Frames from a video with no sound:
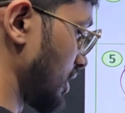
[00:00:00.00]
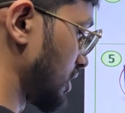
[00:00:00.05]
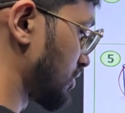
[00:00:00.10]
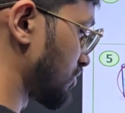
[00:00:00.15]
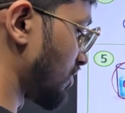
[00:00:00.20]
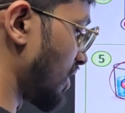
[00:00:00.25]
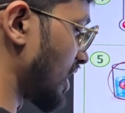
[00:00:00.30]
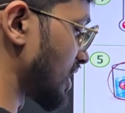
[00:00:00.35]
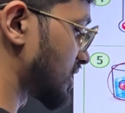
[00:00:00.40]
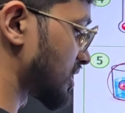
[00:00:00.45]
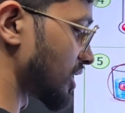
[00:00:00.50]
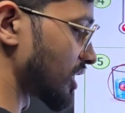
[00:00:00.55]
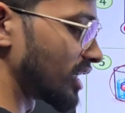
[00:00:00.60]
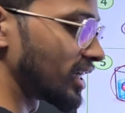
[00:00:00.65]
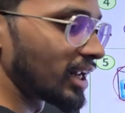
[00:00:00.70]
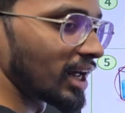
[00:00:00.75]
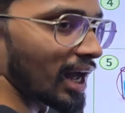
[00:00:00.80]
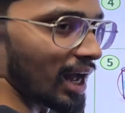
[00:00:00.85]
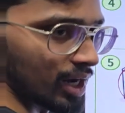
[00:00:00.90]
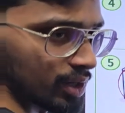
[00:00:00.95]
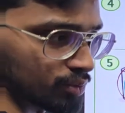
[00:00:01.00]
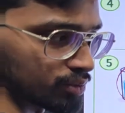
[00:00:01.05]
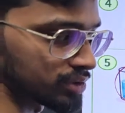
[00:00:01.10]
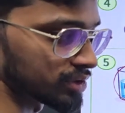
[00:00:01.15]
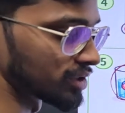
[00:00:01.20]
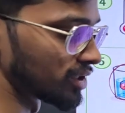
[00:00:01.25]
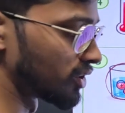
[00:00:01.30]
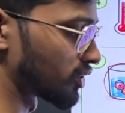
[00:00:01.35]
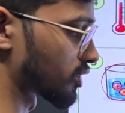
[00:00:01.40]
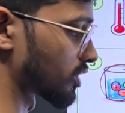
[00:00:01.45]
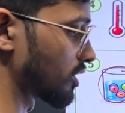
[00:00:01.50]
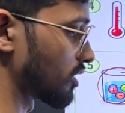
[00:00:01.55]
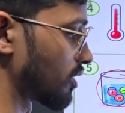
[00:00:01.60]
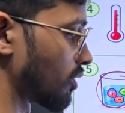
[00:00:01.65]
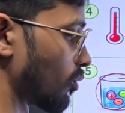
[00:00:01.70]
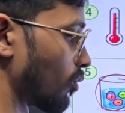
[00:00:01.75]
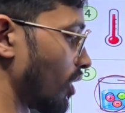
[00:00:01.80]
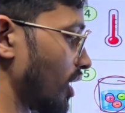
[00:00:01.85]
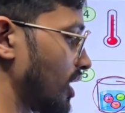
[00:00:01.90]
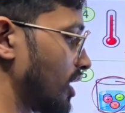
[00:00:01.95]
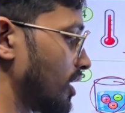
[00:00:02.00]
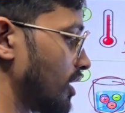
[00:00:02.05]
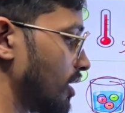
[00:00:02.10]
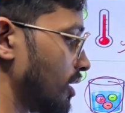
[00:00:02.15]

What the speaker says: is faster in aqueous solution. Why?